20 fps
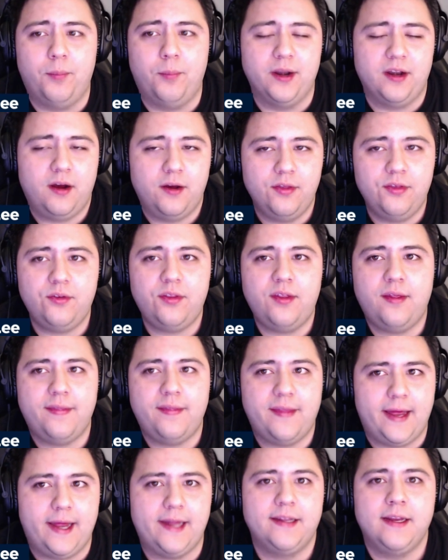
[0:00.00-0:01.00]
But other than
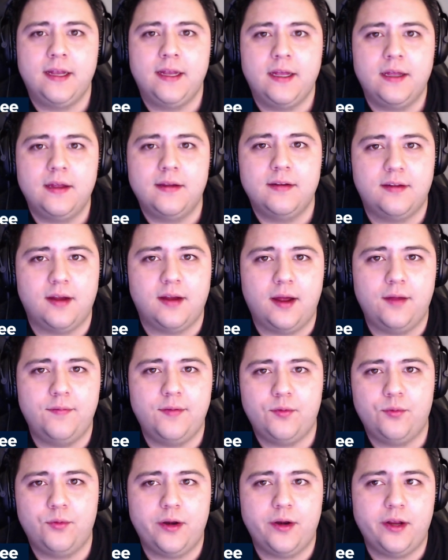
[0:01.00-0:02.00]
that,
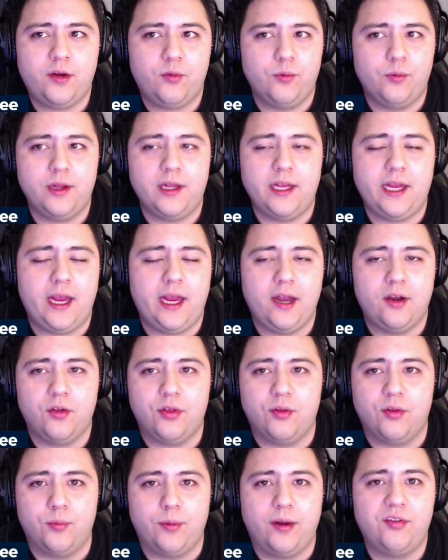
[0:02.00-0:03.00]
David Rittich really
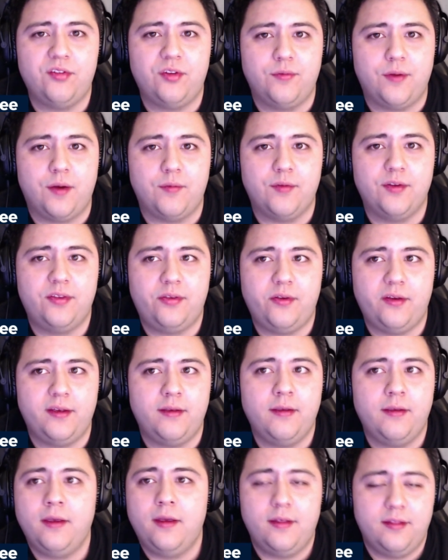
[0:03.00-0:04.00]
handled the rest of
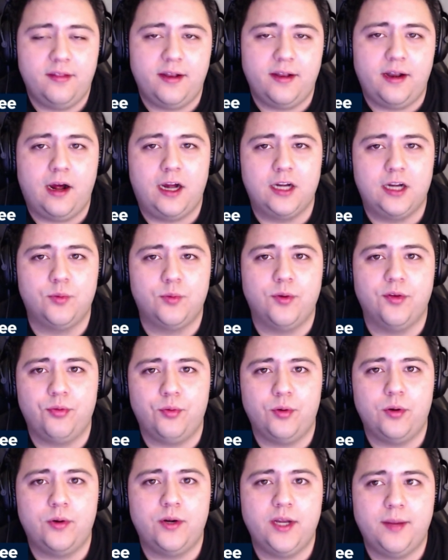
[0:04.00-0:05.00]
everything that Ottawa
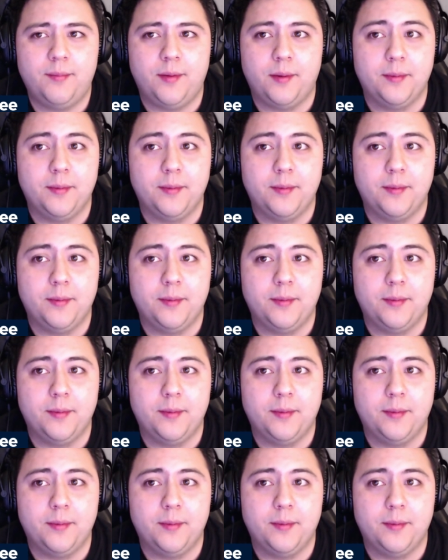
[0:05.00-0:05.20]
threw at him.